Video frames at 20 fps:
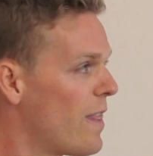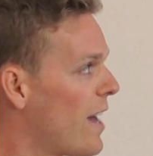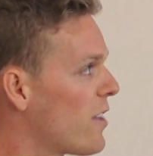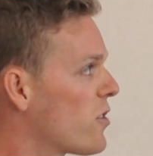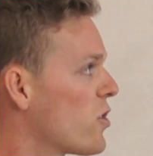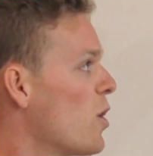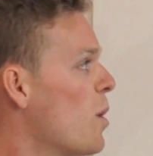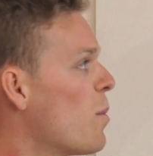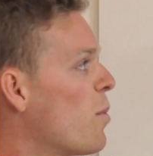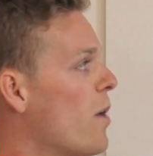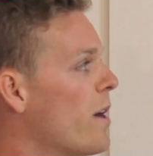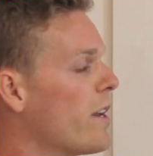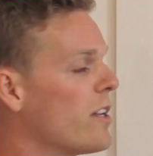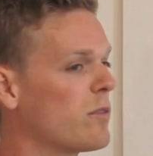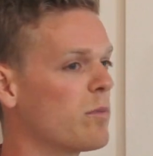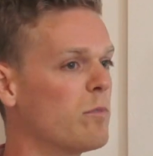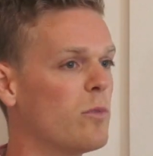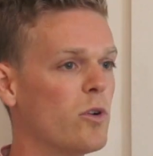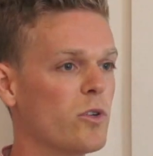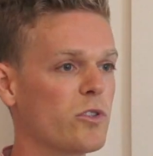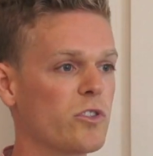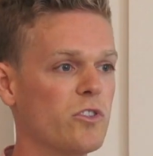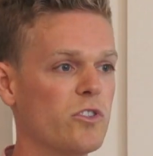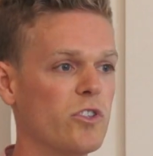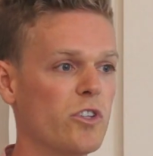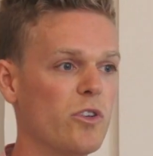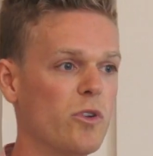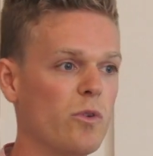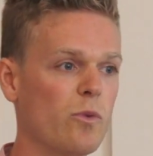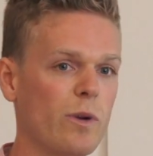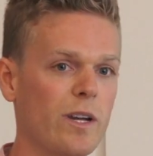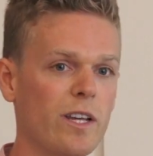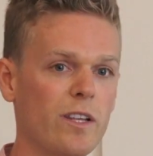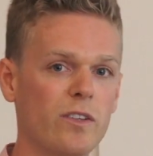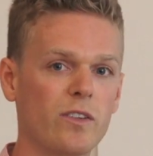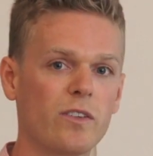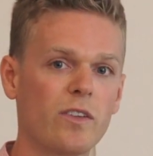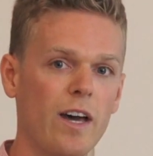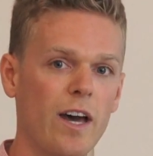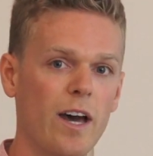That top one is more to do
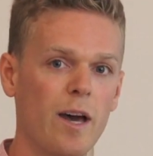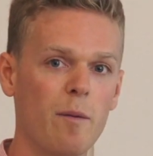with